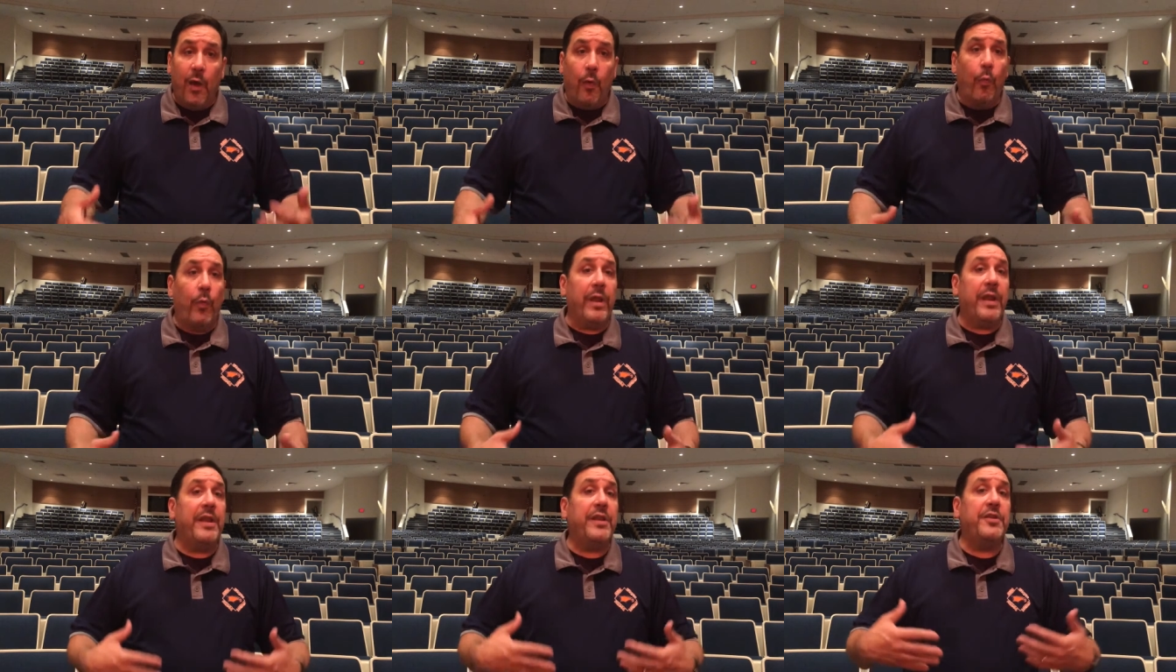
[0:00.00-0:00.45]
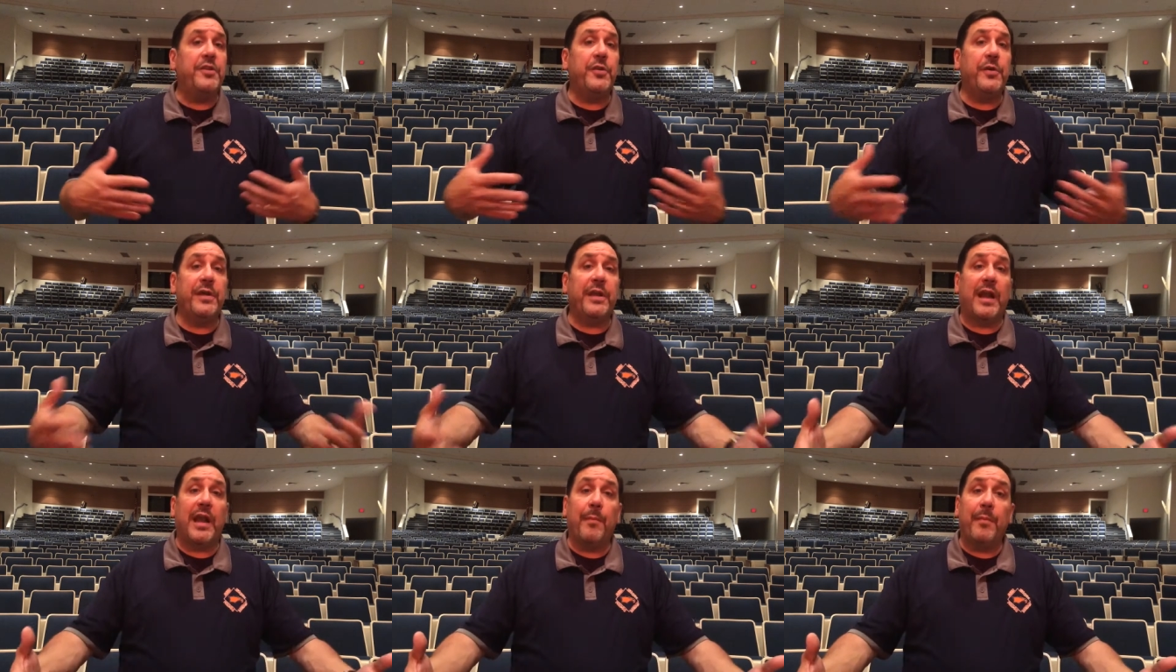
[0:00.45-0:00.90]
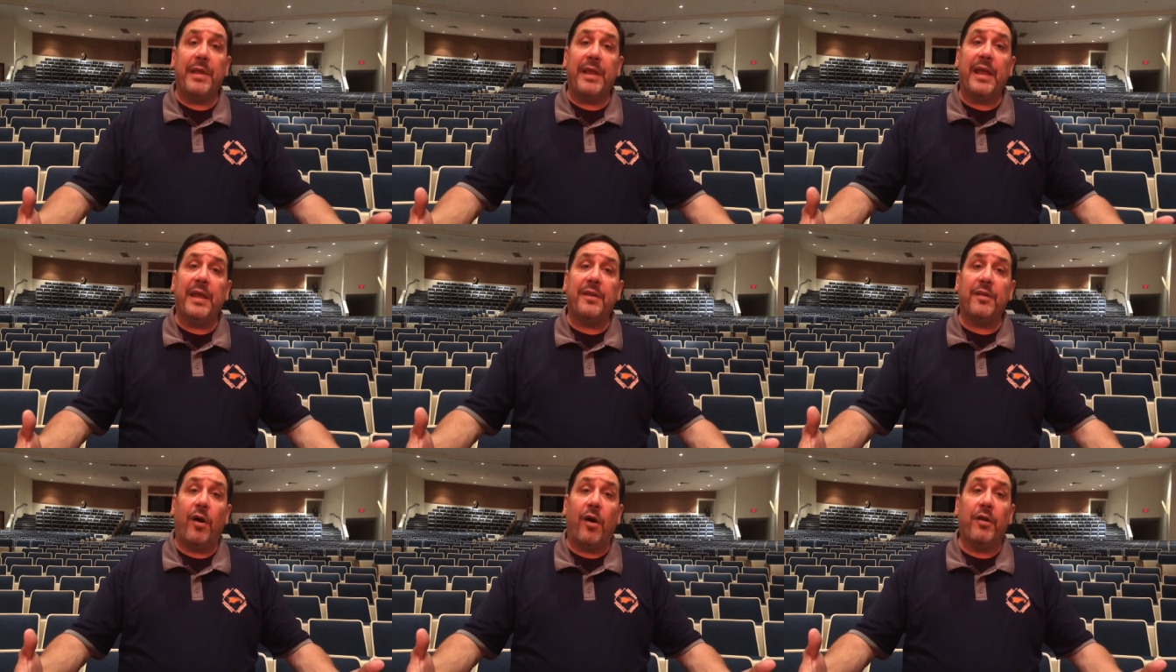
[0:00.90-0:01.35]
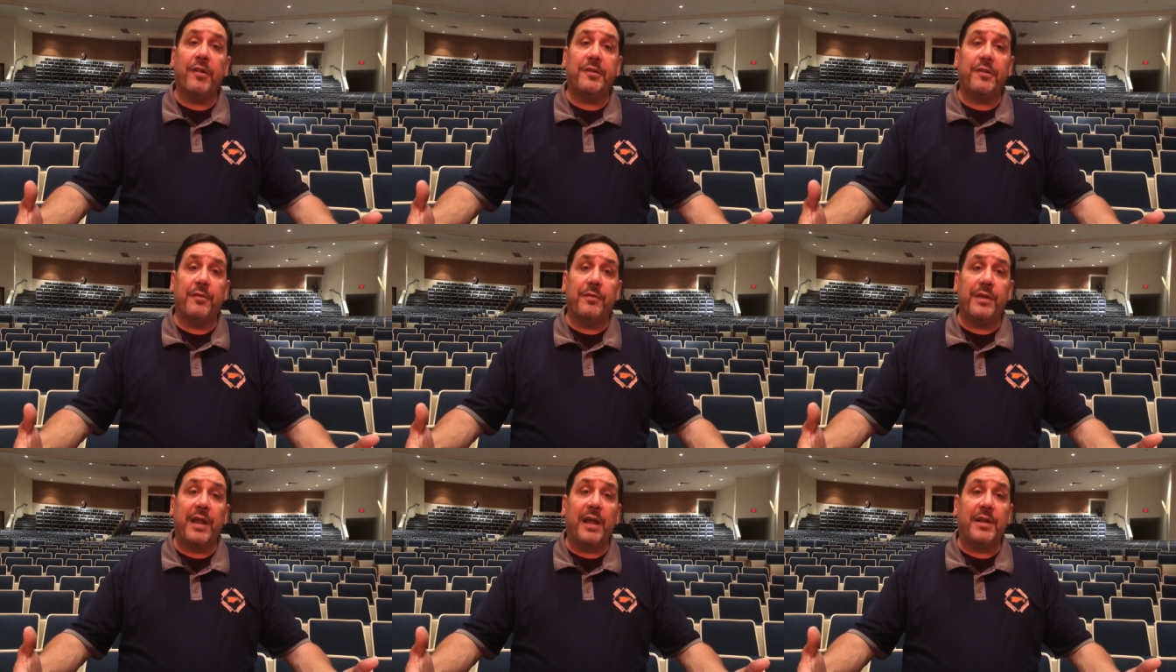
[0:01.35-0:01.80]
went into it, and I began to
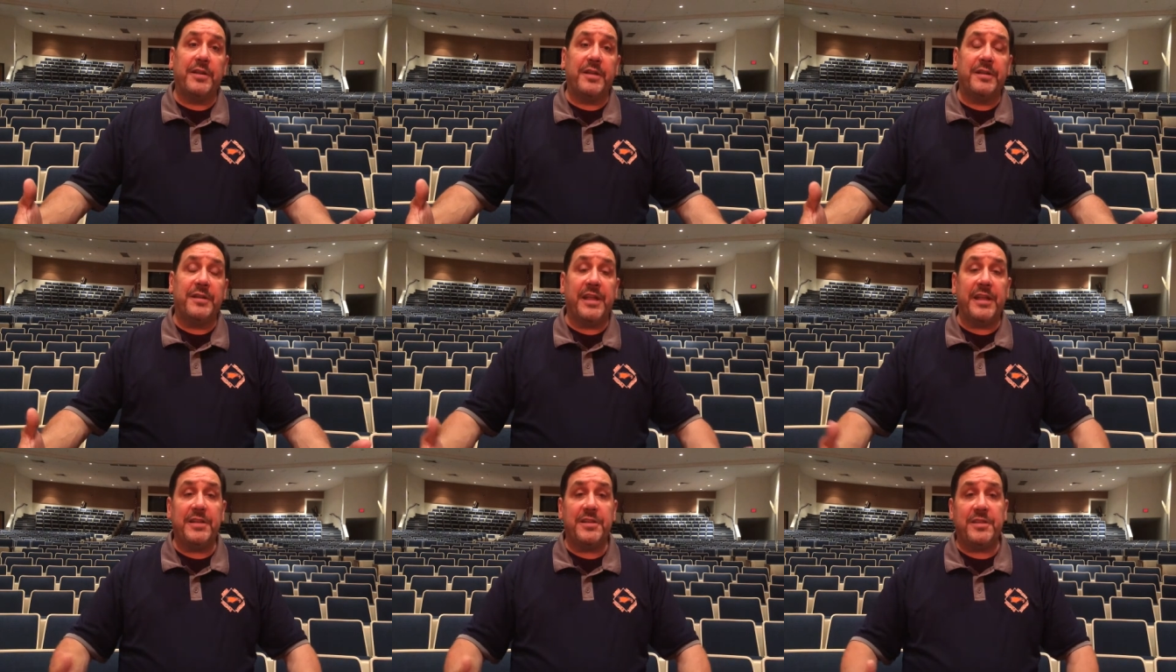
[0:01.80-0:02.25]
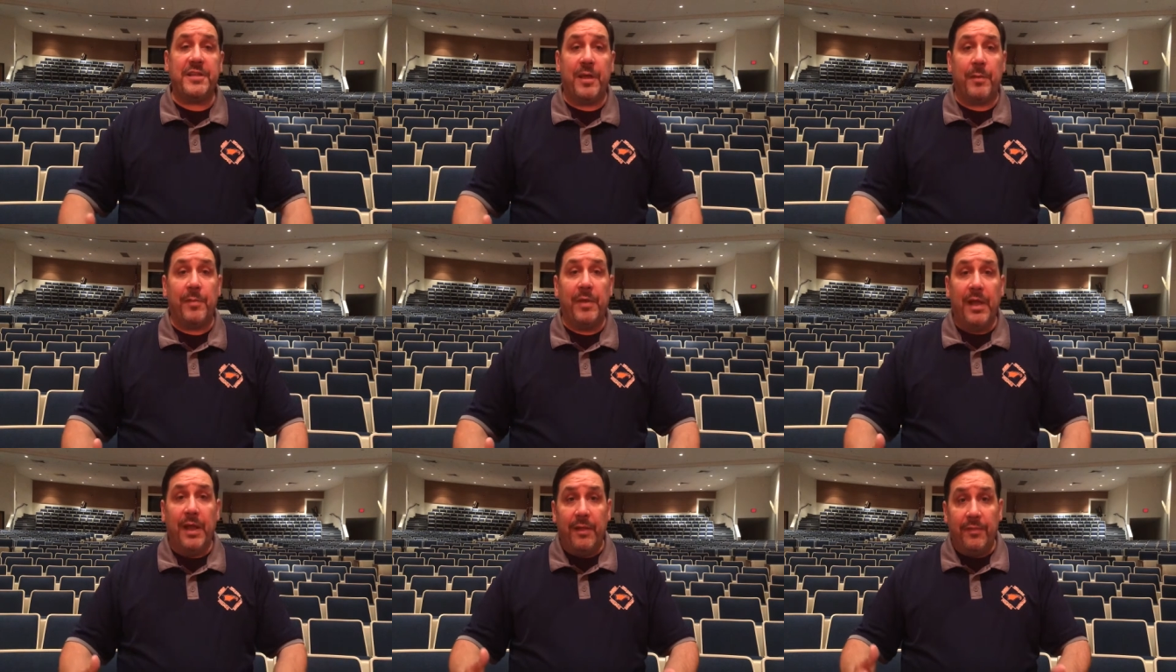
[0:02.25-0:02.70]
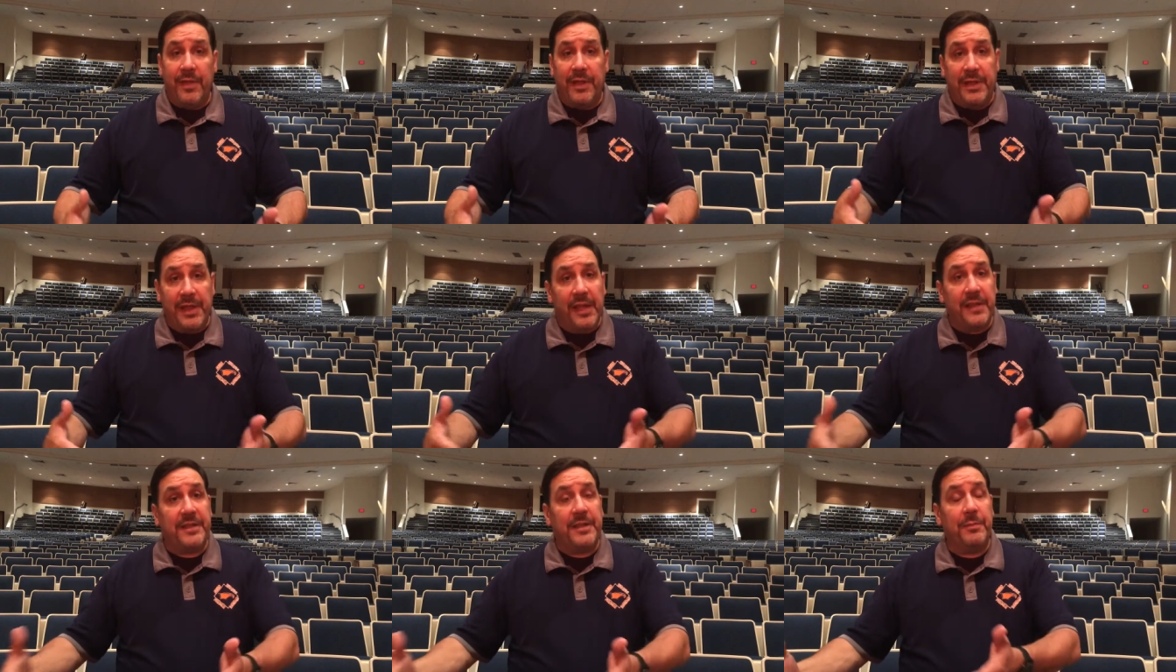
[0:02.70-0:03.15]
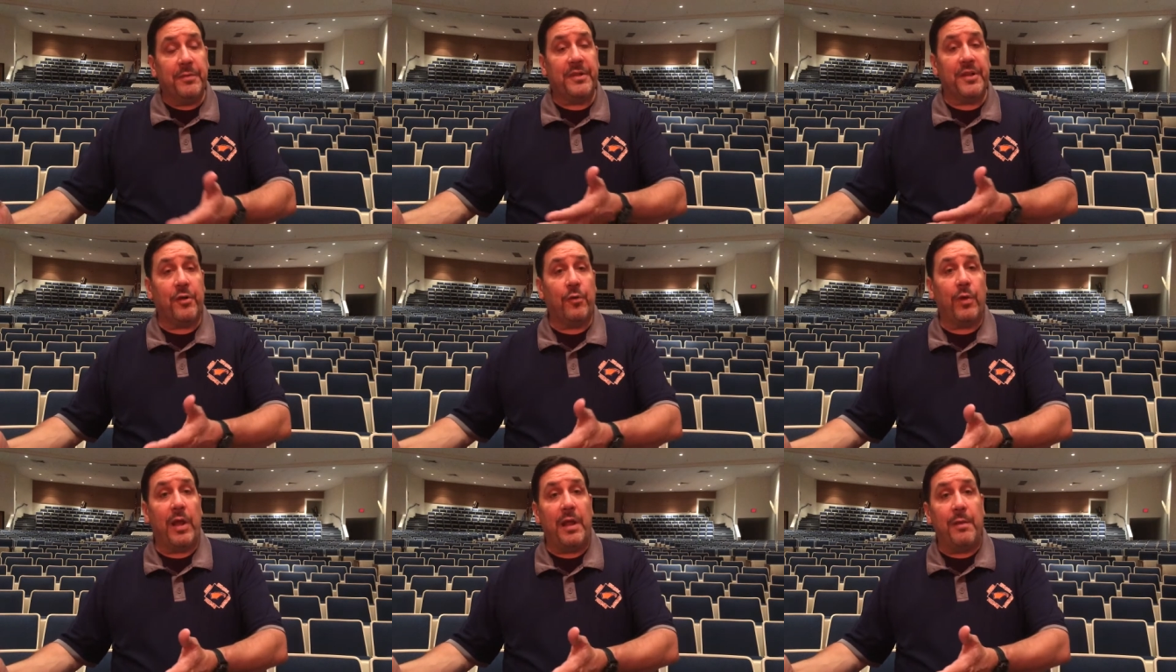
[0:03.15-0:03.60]
also not just teach them that yes, he was
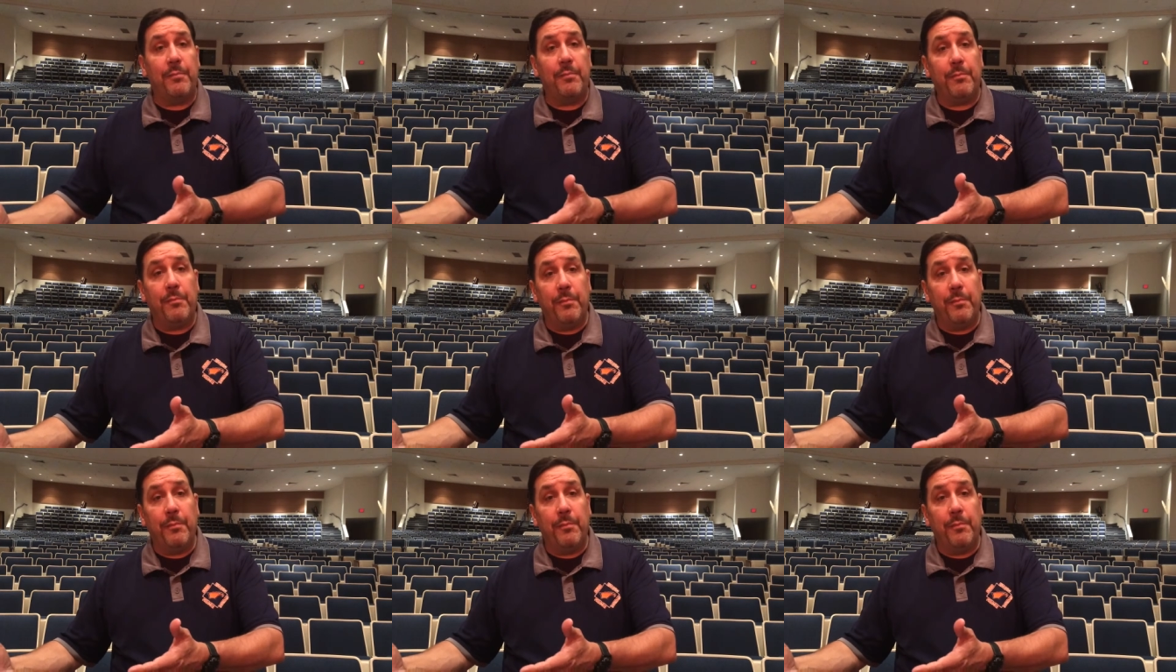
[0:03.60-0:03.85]
a great